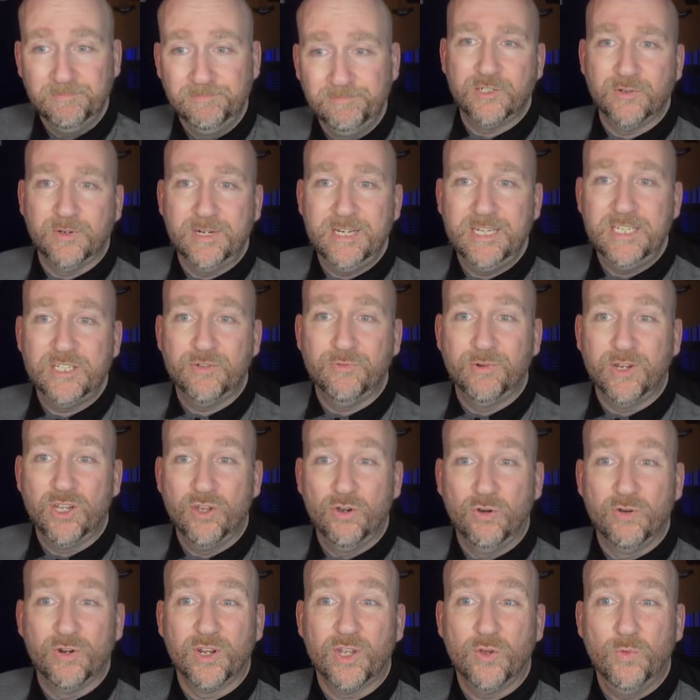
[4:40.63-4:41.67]
So I need to
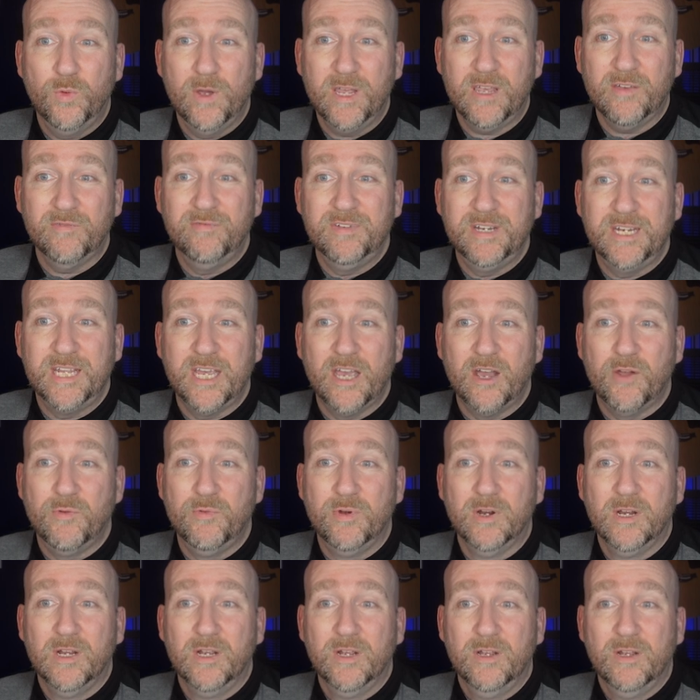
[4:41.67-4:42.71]
record a quick video
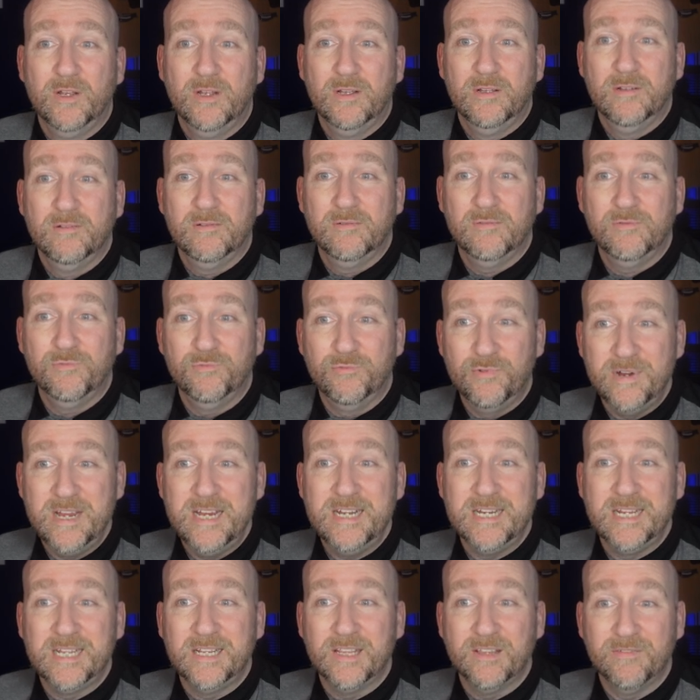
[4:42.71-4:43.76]

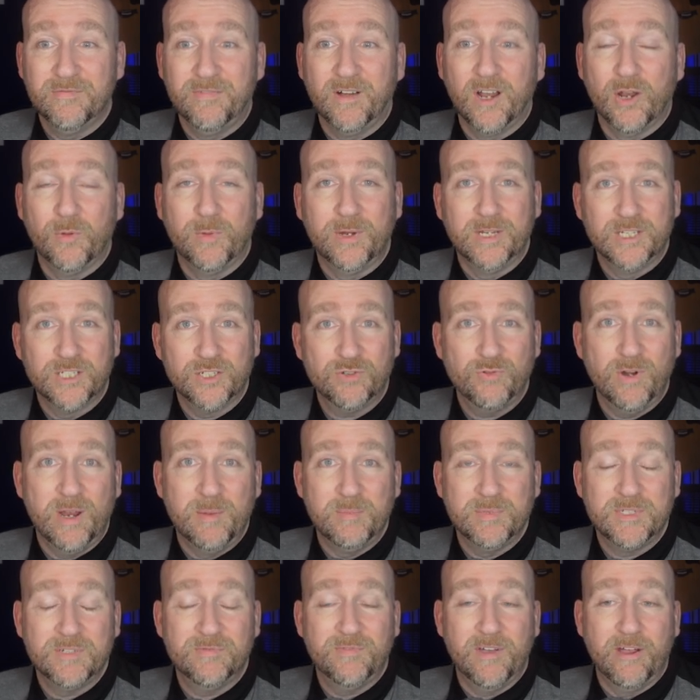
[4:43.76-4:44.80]
reading the following
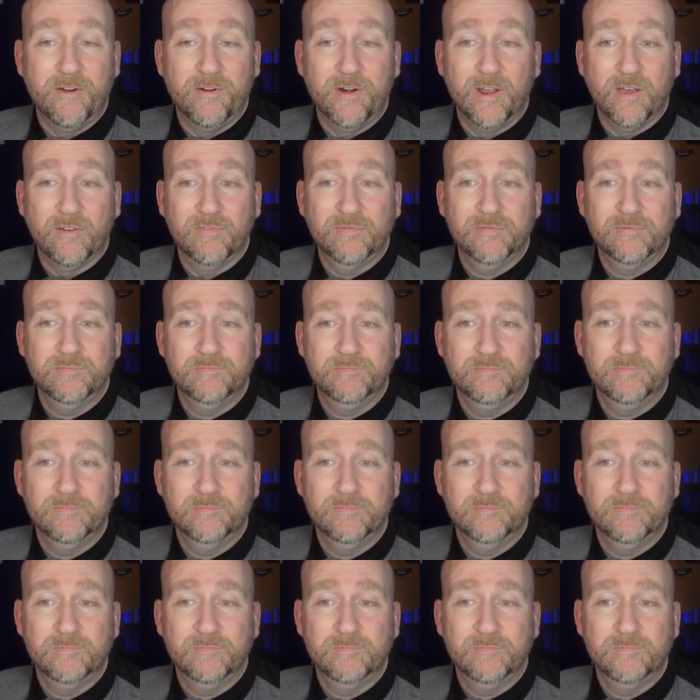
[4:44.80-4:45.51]
script. Fair enough.